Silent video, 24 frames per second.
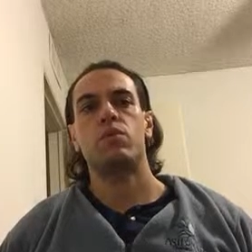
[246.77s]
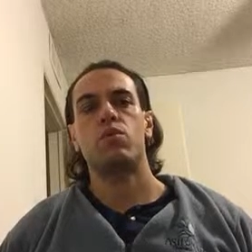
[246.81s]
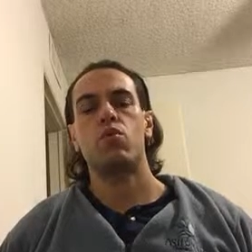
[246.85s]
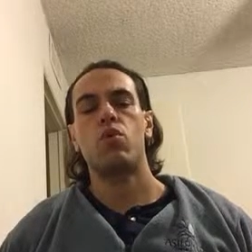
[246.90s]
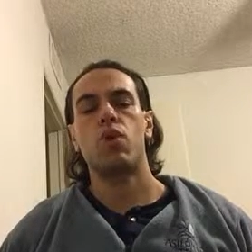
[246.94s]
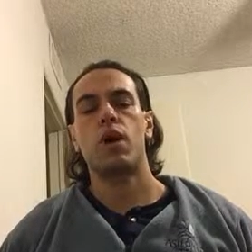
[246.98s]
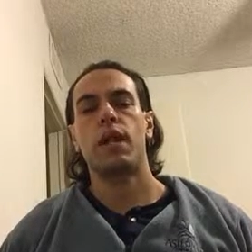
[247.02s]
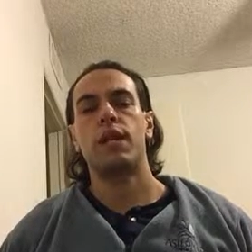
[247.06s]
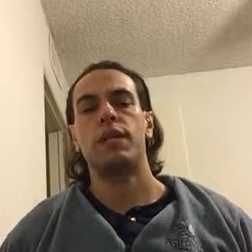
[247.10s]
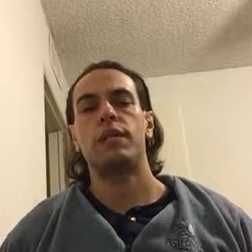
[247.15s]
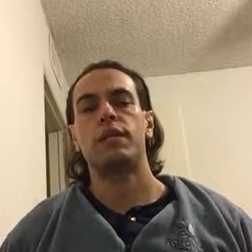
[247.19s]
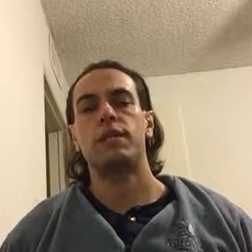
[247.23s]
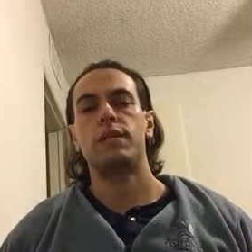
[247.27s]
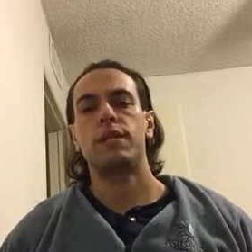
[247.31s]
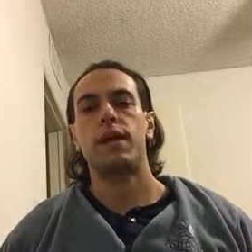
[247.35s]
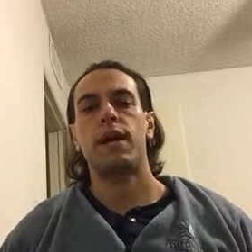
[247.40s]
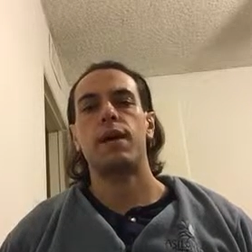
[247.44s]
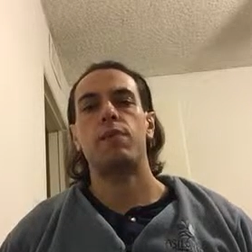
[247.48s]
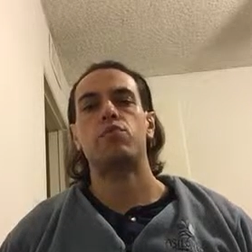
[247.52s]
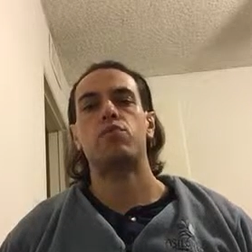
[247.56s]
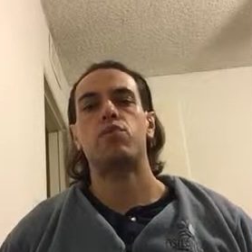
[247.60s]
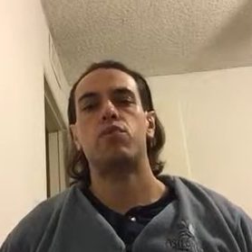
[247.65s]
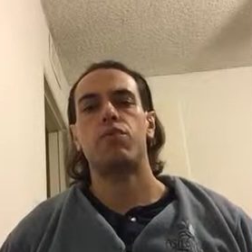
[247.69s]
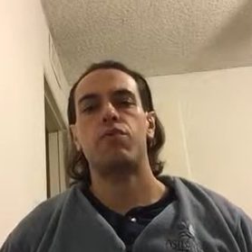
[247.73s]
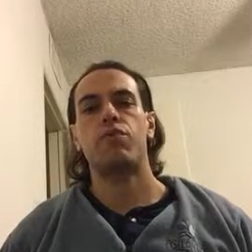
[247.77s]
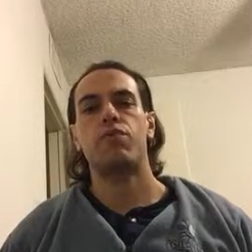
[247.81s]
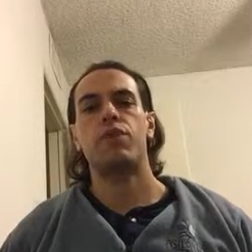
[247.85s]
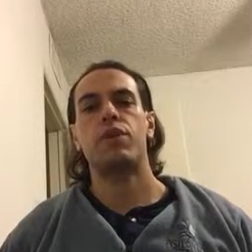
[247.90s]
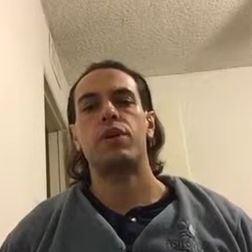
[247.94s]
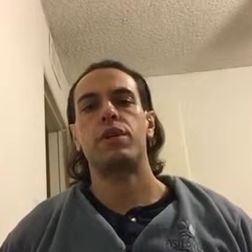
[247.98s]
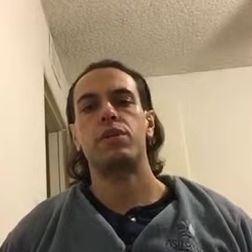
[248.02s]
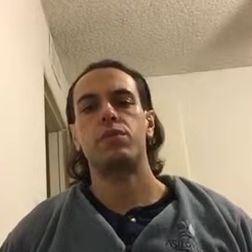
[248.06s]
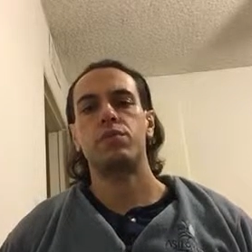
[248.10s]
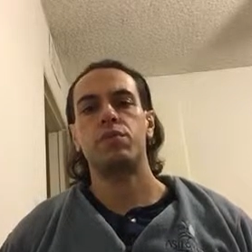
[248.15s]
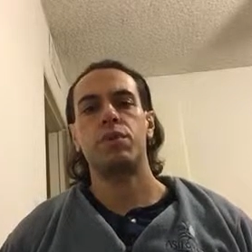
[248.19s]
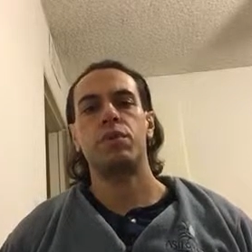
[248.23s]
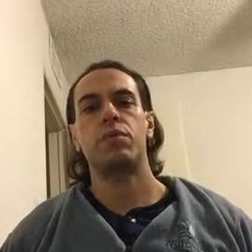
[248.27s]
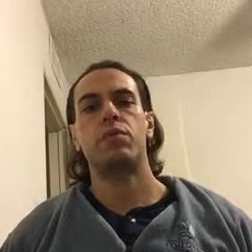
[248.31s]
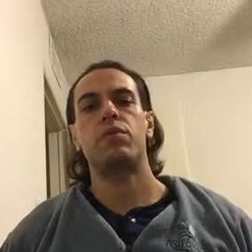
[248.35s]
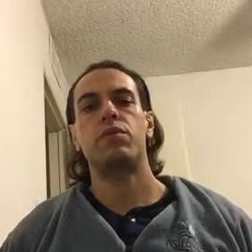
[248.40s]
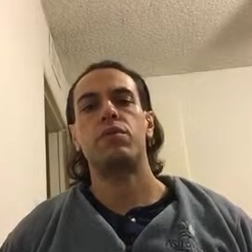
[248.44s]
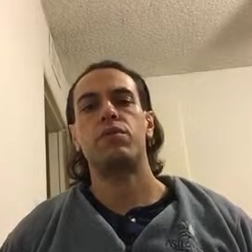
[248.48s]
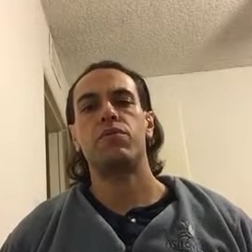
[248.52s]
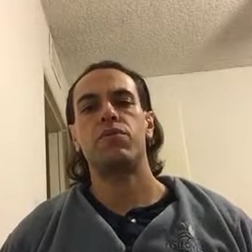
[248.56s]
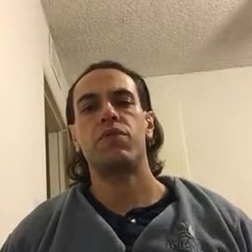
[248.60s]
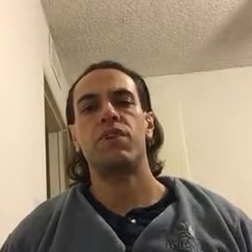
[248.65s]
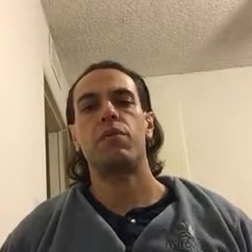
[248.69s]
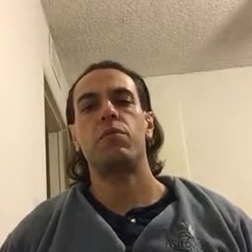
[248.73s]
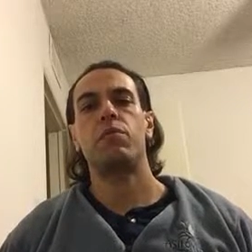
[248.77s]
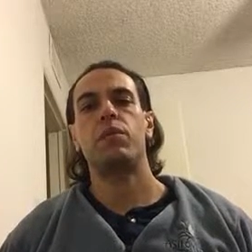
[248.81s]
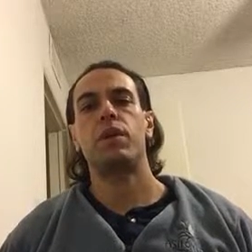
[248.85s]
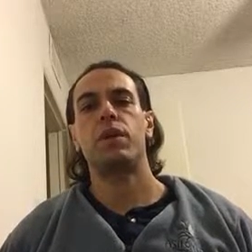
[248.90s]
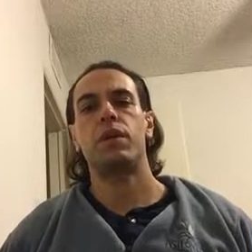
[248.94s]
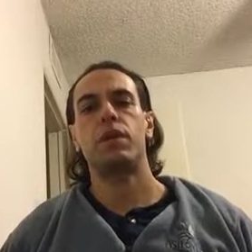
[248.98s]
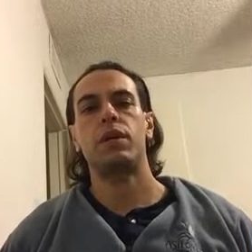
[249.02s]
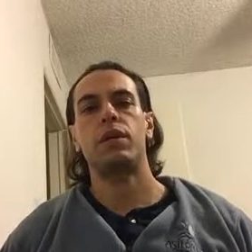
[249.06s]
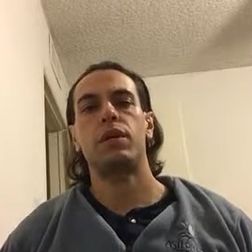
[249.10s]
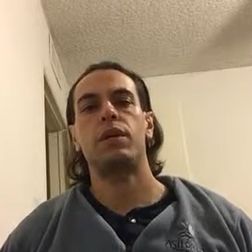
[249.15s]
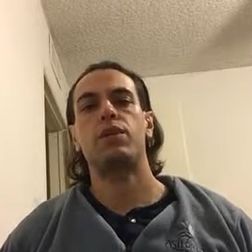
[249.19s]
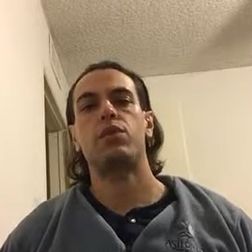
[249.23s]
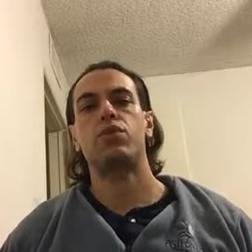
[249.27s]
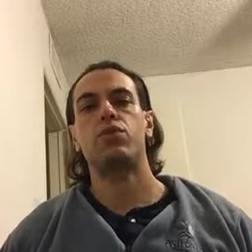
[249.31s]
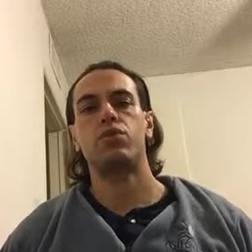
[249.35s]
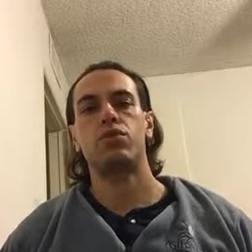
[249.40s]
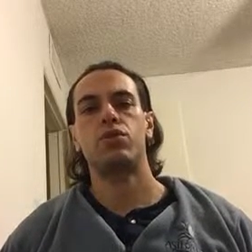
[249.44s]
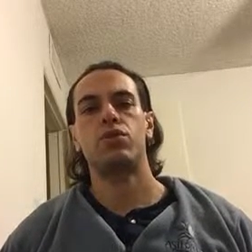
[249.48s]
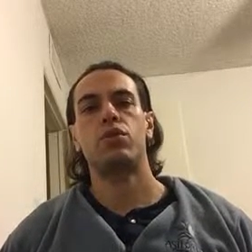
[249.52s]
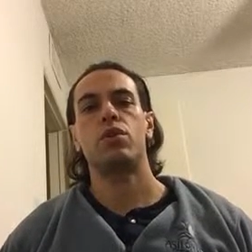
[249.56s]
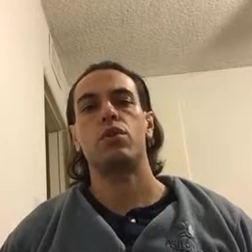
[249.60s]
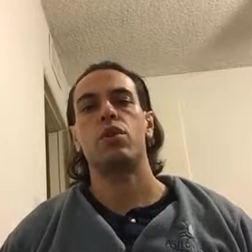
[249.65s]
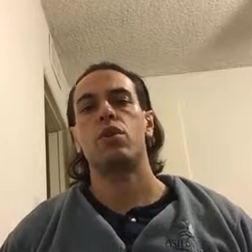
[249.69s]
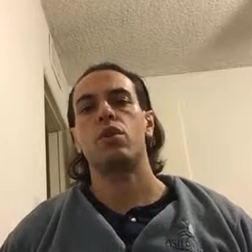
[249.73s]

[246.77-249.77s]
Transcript: quality times with friends, people and family, and not